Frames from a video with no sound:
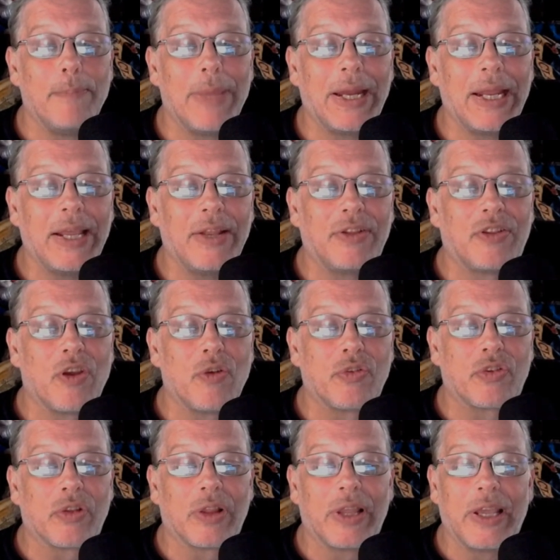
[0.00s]
Minnie
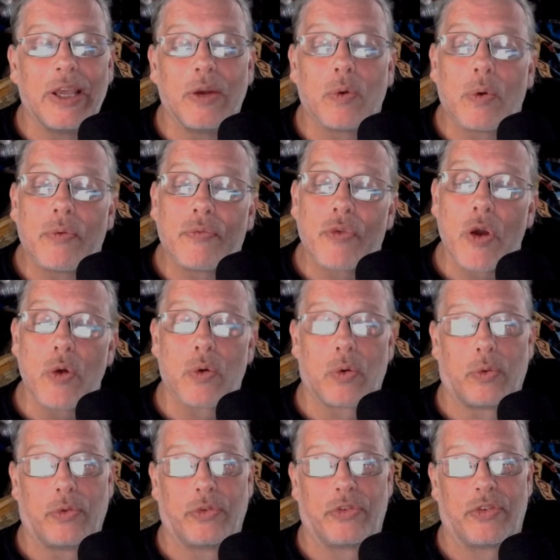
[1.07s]
Dosaline on
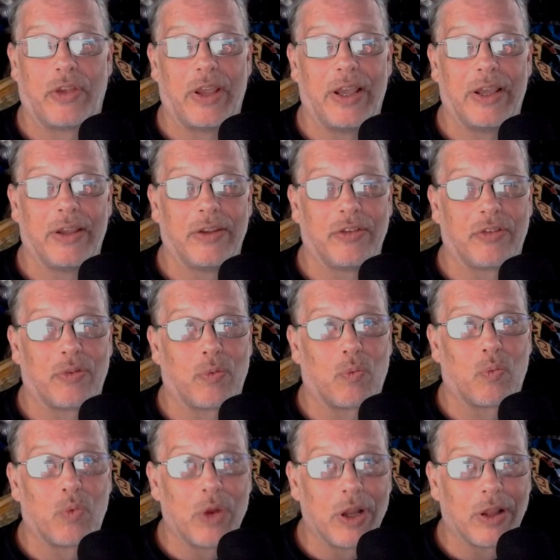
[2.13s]
vocals is
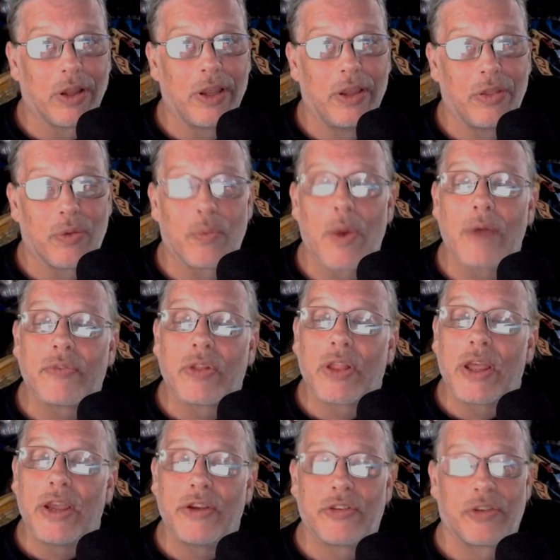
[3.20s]
really the
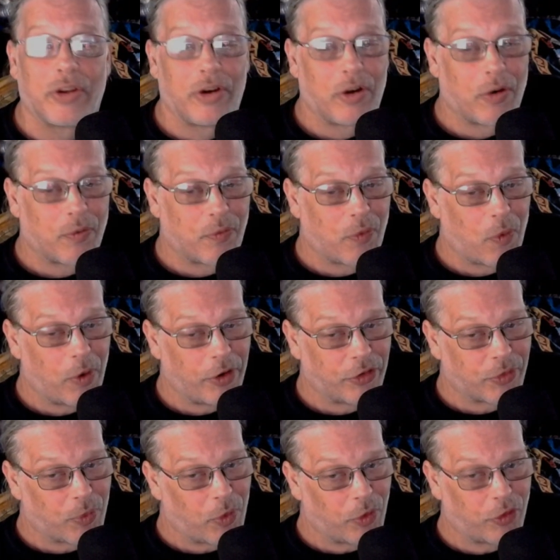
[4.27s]
revelation. Her
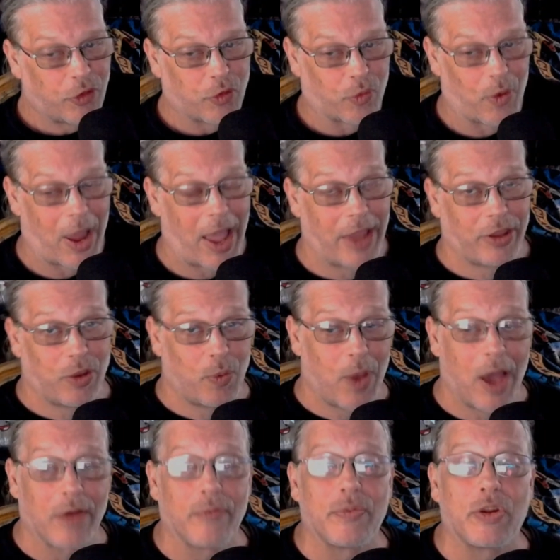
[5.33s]
voice will drag you
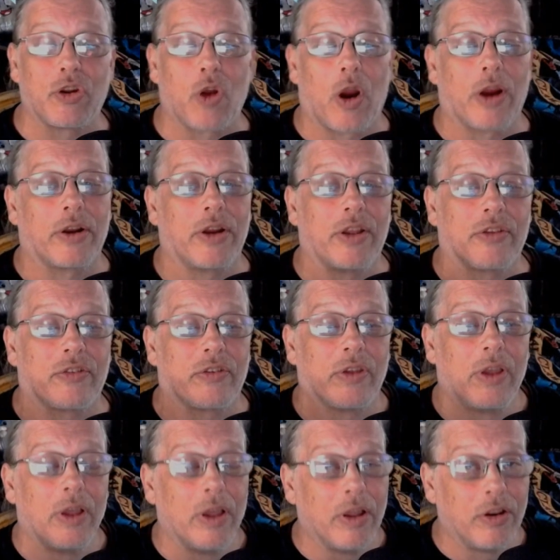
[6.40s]
out of the darkness,
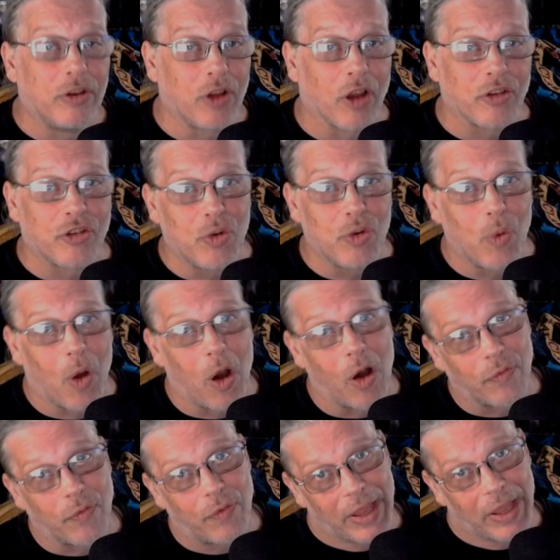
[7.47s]
dust you
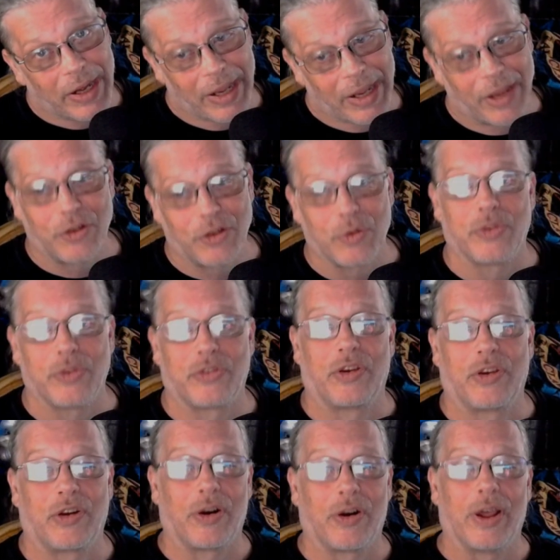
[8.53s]
off, and hand you a
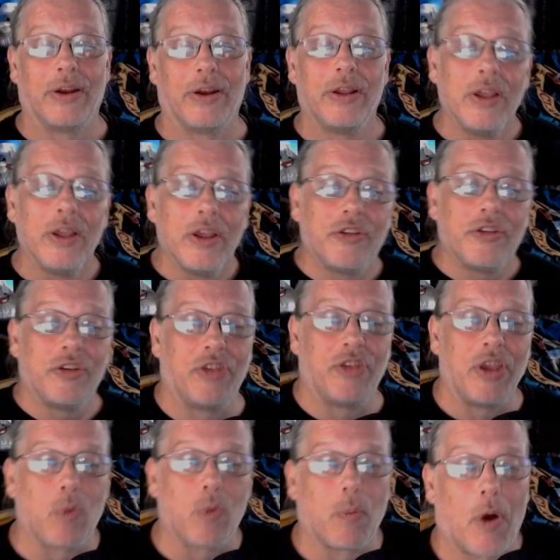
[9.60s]
cigarette. She's
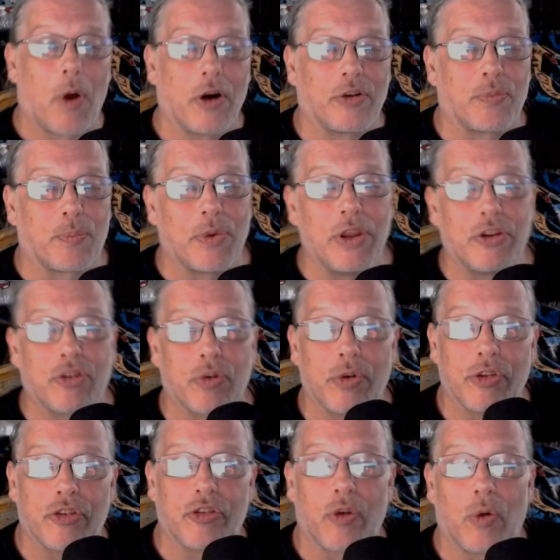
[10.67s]
equal parts preacher
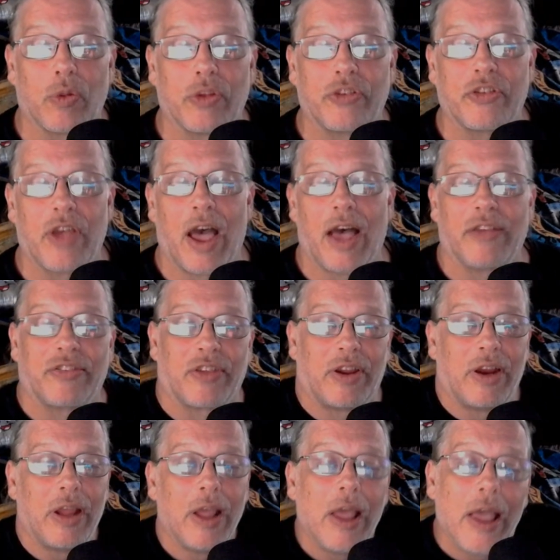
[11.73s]
and soul assassin,
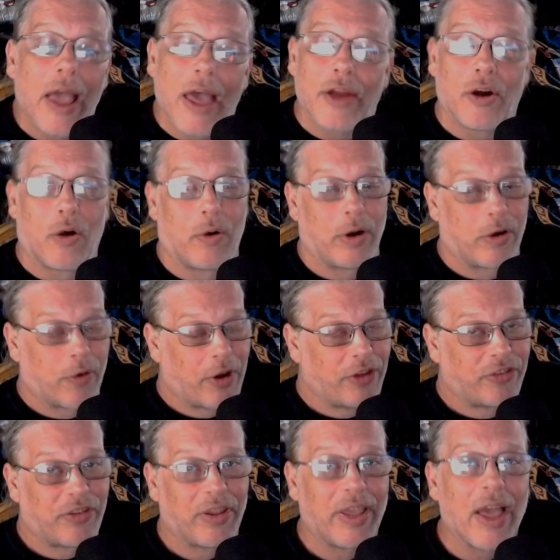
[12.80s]
and her and Grace
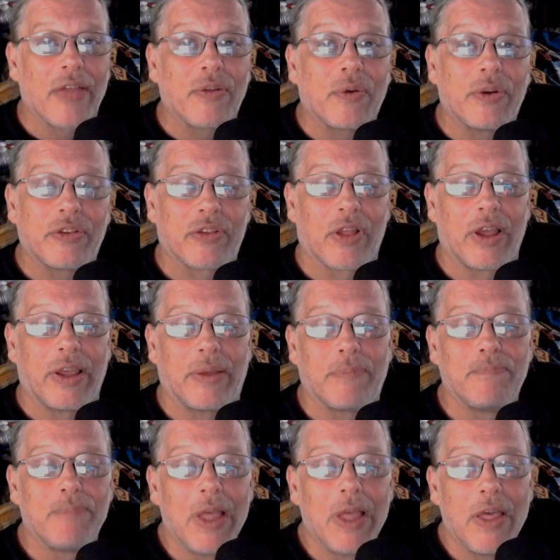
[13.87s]
together is like,
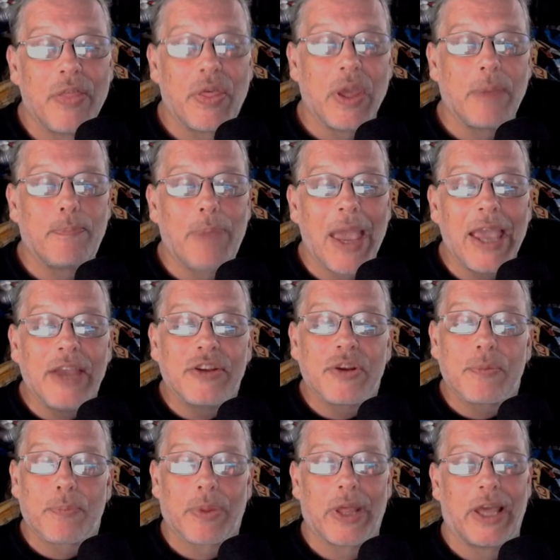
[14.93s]
think Page
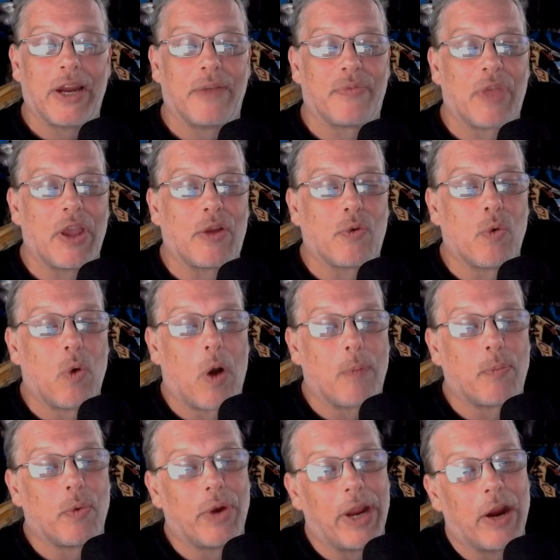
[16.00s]
and Plant if they grew up
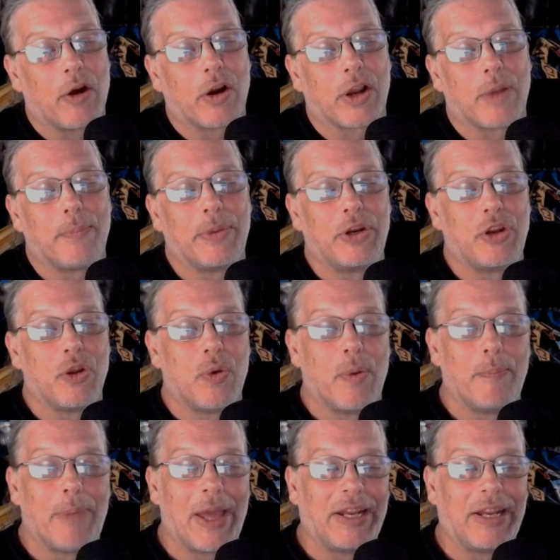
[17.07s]
on Erykah Badu and
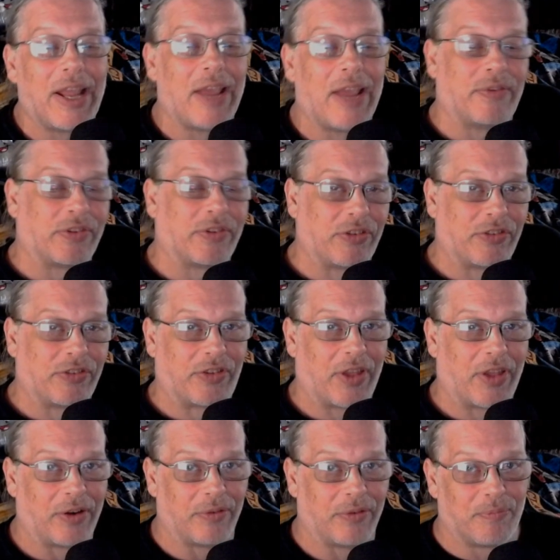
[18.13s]
Betty Davis
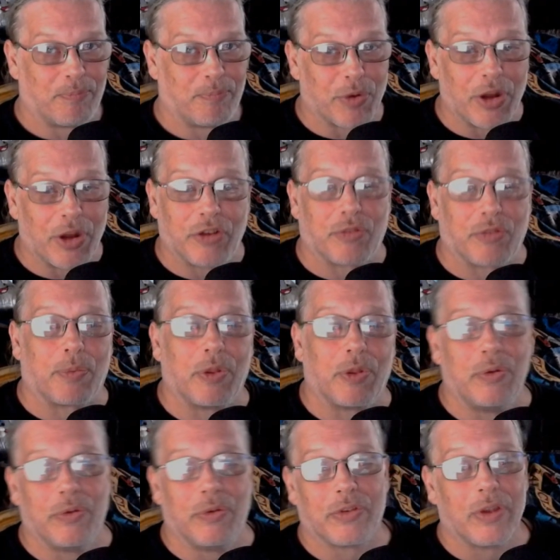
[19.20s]
instead of British
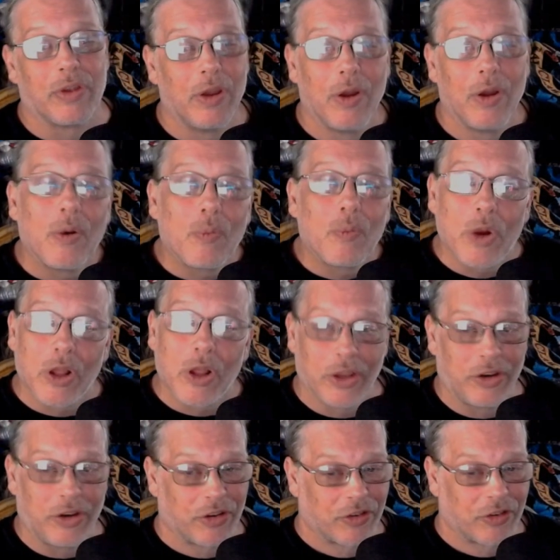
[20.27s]
blues. Really
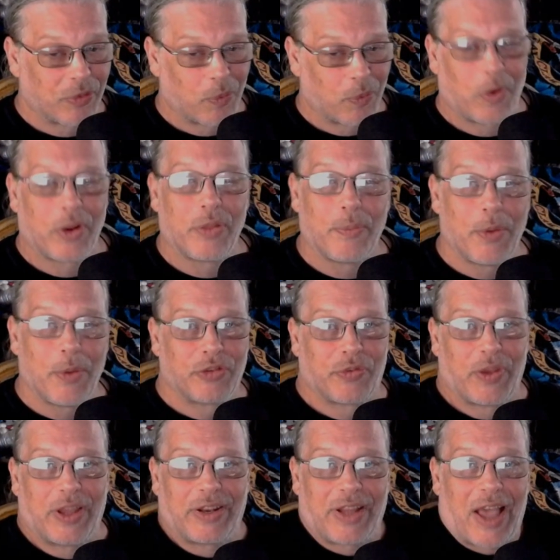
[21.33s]
just one of the most
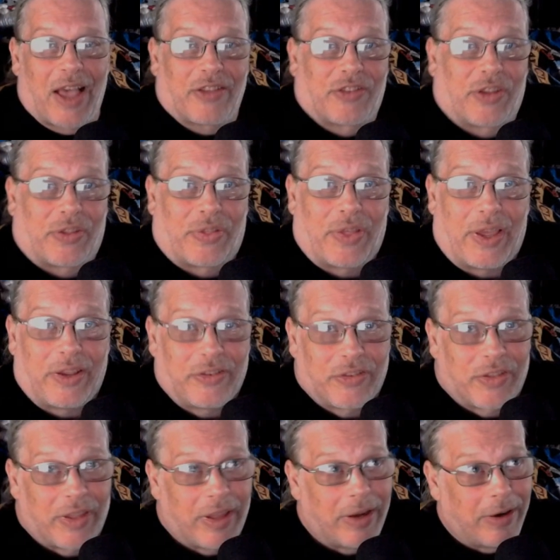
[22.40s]
fantastic things
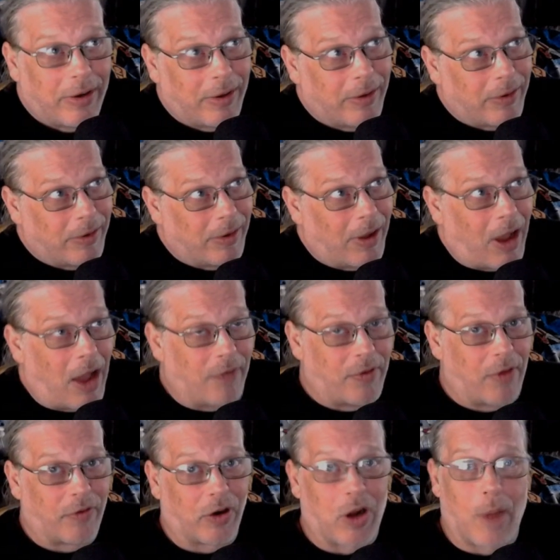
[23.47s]
that I've
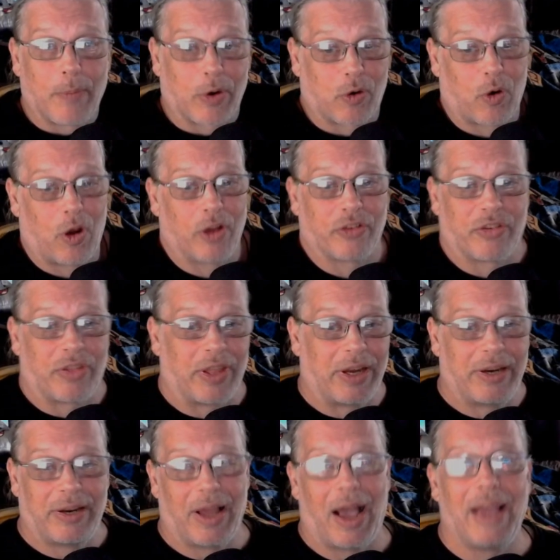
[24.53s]
ever come across that
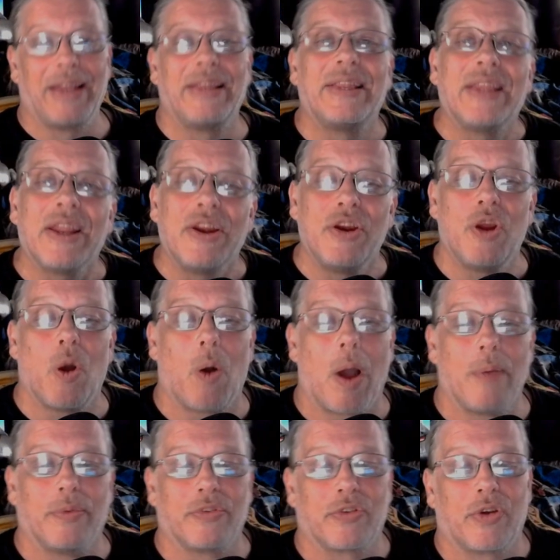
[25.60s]
I didn't know I
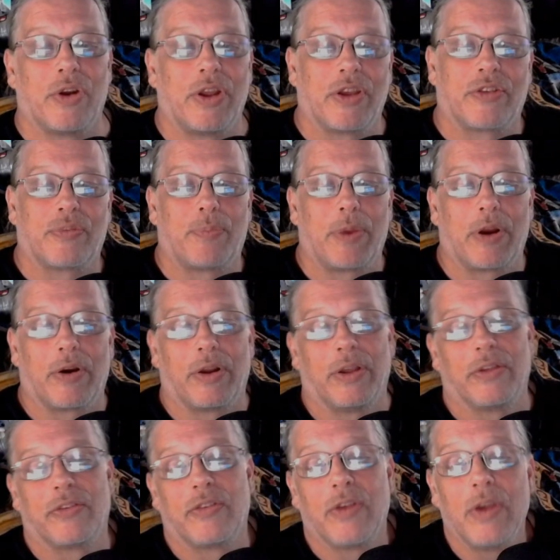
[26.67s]
was going to
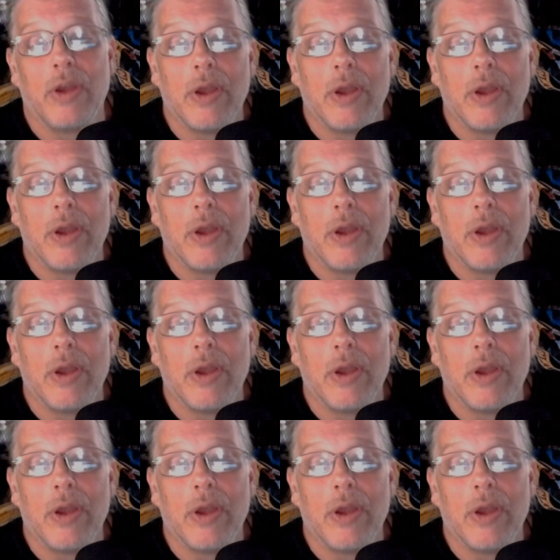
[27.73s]
experience.